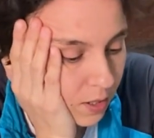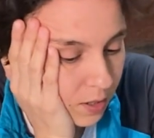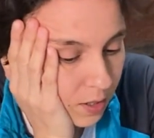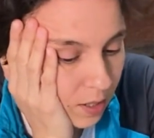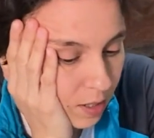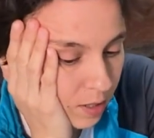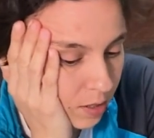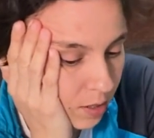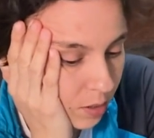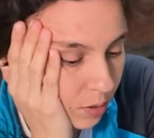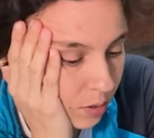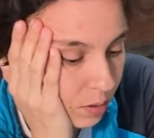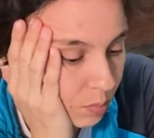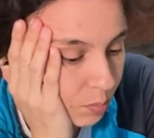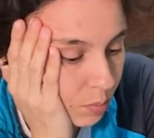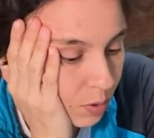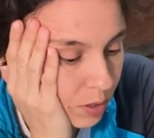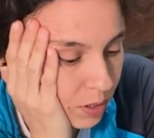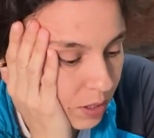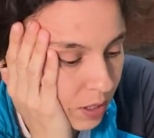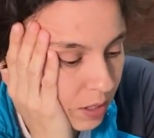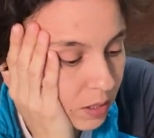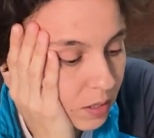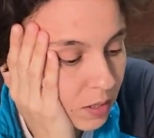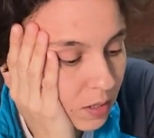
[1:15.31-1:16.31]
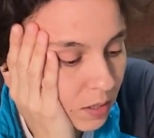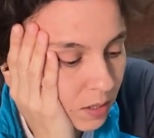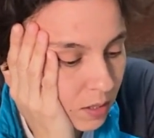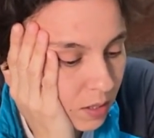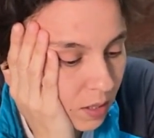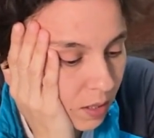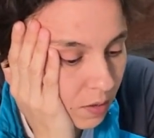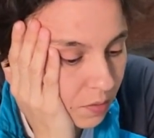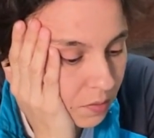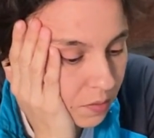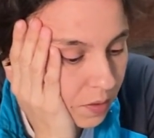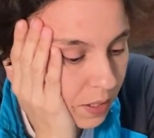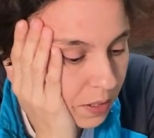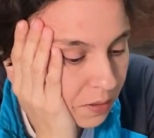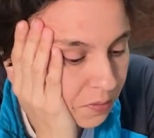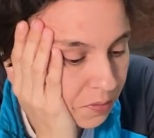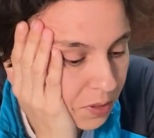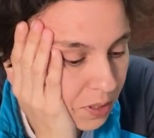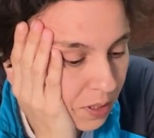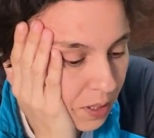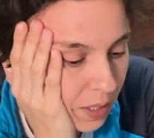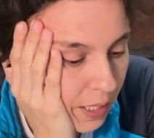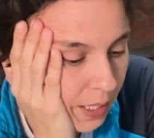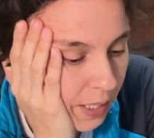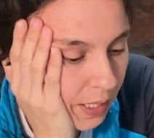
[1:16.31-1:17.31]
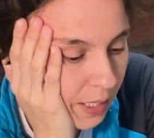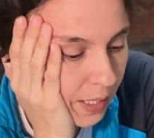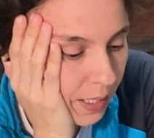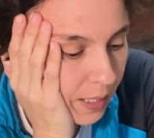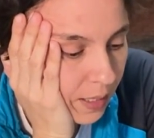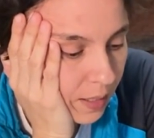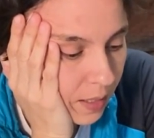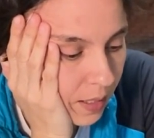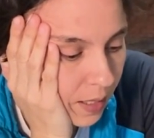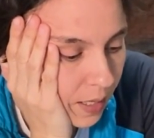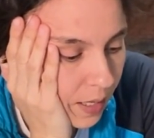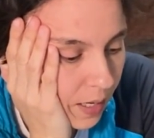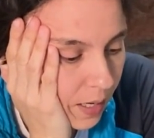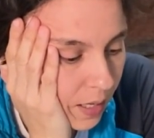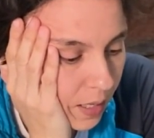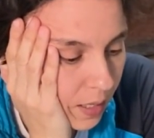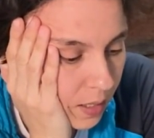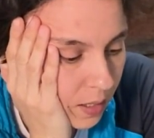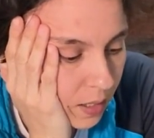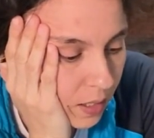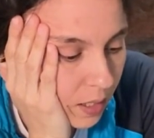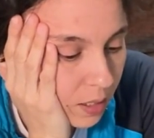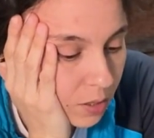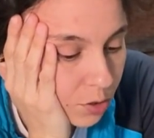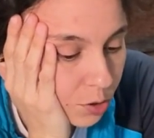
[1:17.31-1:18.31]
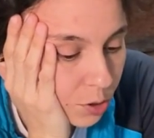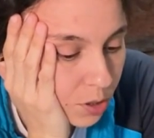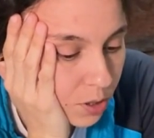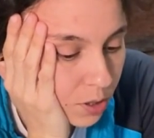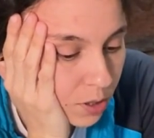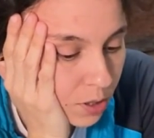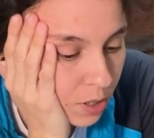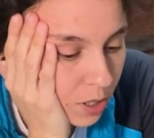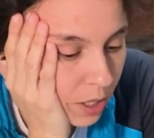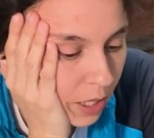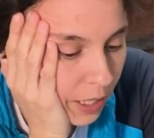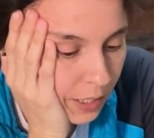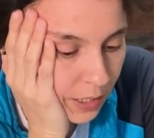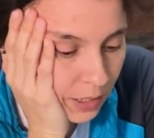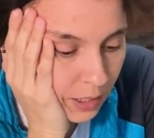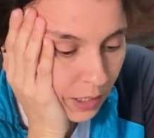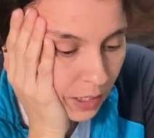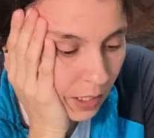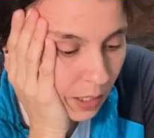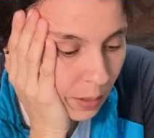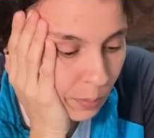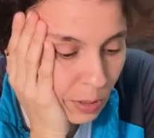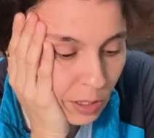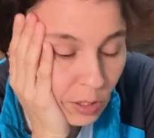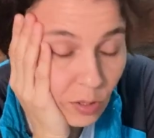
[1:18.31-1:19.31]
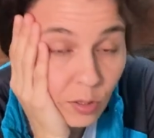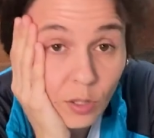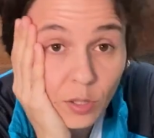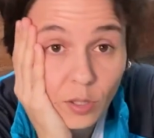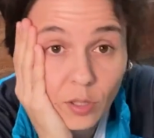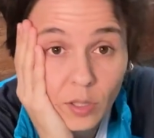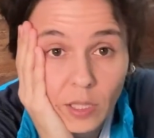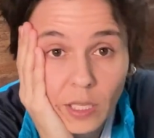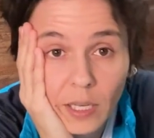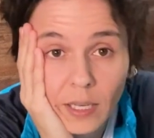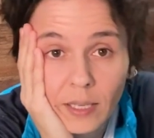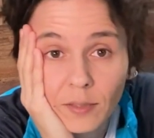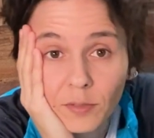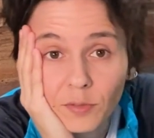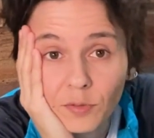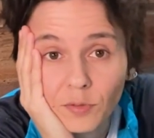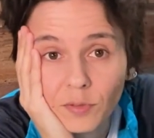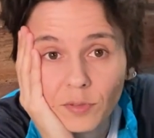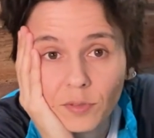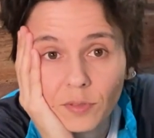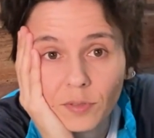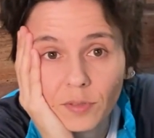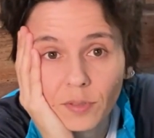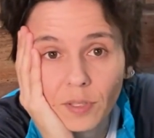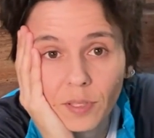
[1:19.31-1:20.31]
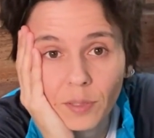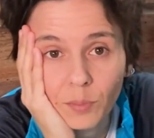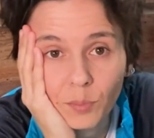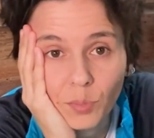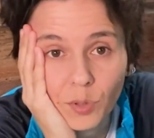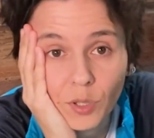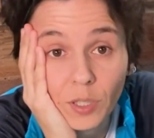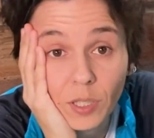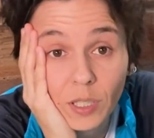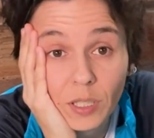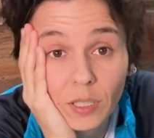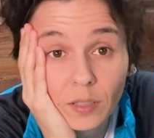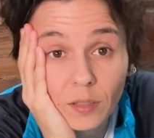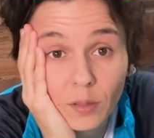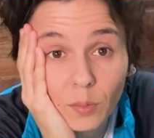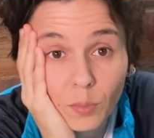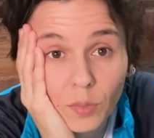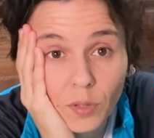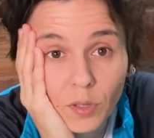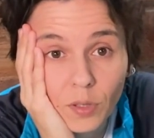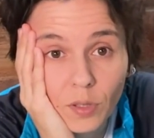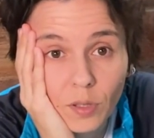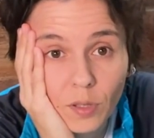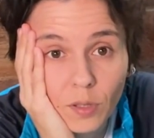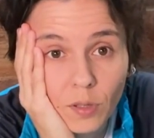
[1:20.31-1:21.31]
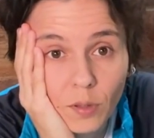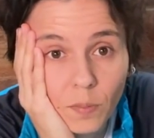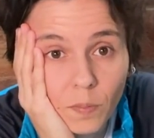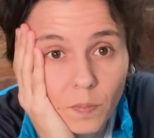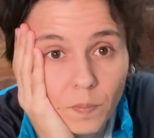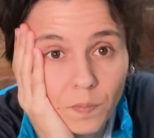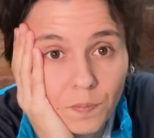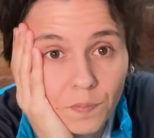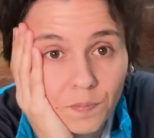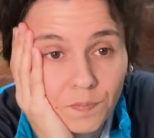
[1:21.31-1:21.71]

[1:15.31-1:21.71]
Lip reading: That's how it presents itself. I feel like a connection kind of came into your life, unpredictable.